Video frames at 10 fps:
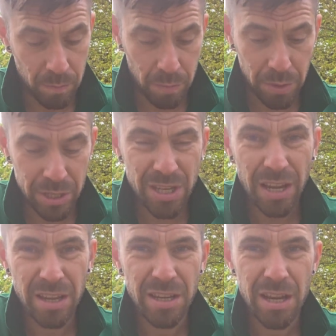But the
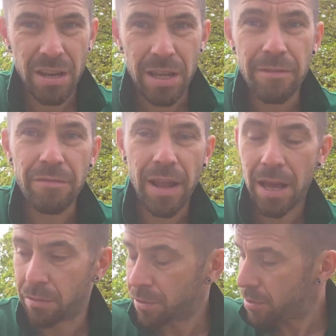second year it
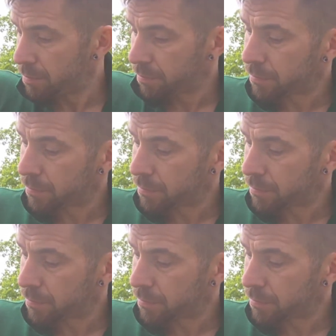flowers.